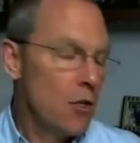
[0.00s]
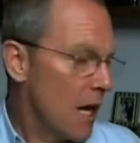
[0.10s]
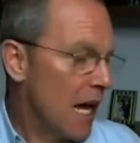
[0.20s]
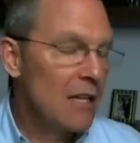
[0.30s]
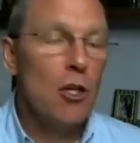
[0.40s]

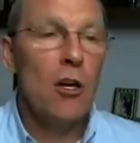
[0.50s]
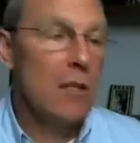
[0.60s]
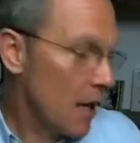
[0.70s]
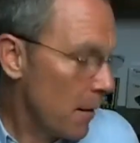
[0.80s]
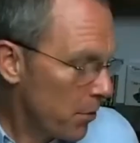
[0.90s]
and looked
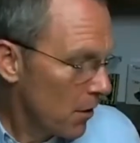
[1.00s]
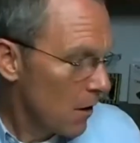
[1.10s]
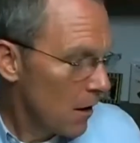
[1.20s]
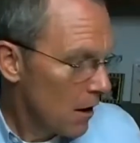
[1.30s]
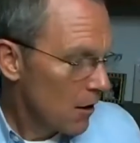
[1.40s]
up,
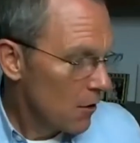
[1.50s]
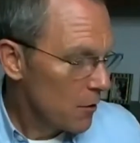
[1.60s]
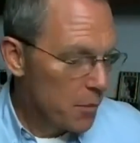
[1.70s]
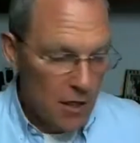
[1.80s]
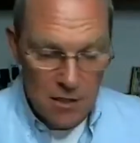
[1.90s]

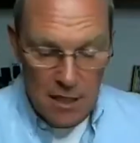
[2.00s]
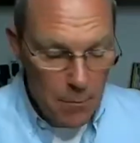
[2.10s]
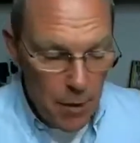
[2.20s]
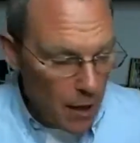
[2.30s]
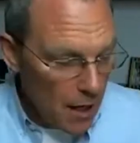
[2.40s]
because
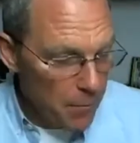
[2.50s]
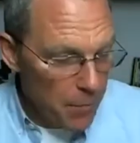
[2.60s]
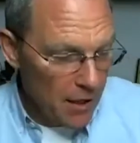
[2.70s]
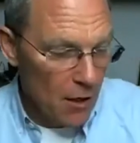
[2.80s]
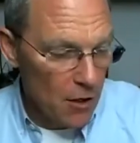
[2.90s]
I'm
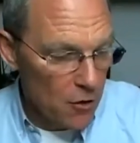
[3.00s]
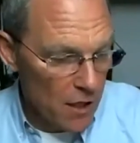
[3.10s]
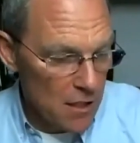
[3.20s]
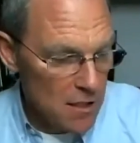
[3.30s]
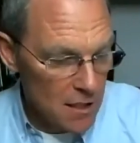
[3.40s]
picking on
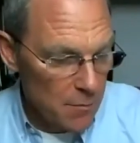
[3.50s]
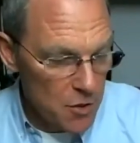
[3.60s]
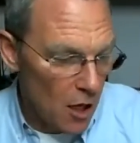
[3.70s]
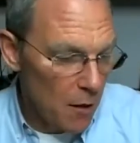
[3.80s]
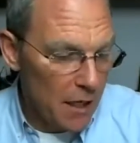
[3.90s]
Chris, and I'm
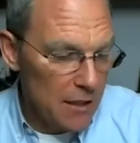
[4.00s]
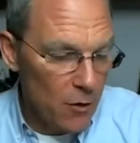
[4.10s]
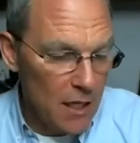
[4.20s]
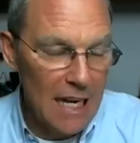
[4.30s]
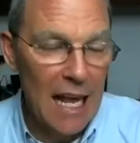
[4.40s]
sorry, but I know
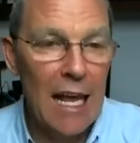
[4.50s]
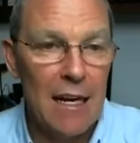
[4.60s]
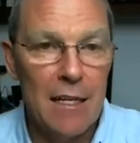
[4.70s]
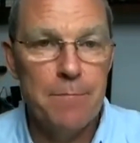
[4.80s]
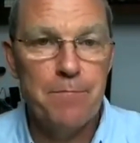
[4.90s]
he can handle
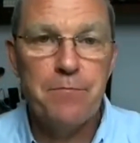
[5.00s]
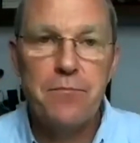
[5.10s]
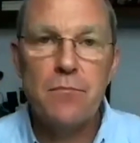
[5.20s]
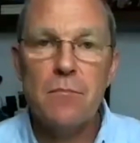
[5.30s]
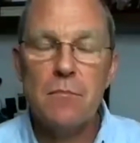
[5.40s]
it.
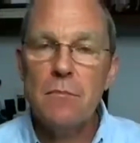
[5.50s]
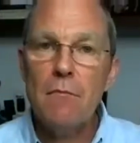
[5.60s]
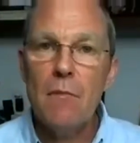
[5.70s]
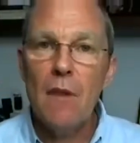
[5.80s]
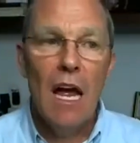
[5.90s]

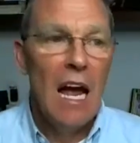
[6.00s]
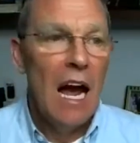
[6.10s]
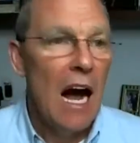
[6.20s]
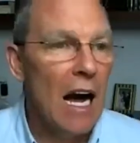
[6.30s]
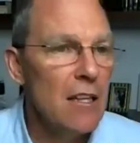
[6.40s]

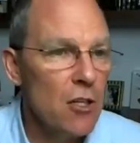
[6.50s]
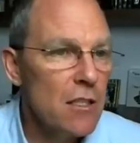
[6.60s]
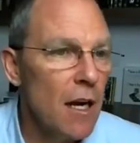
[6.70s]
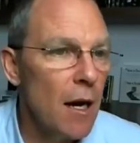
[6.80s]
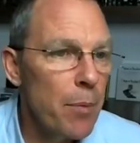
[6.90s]
I looked
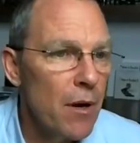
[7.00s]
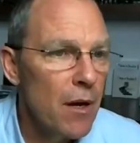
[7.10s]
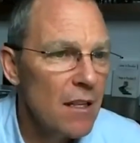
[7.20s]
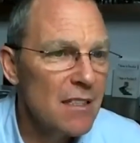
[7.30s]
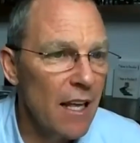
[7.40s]
up
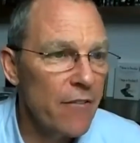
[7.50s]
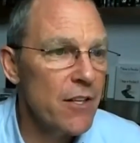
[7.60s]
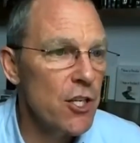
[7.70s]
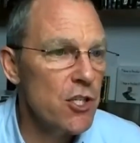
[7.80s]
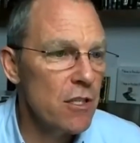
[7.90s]
the
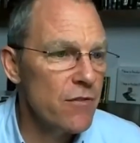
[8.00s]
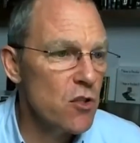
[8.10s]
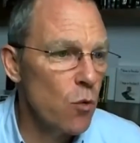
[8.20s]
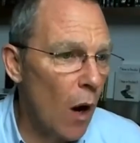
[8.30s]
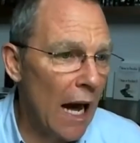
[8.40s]
definition of
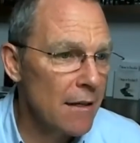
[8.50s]
SWOT.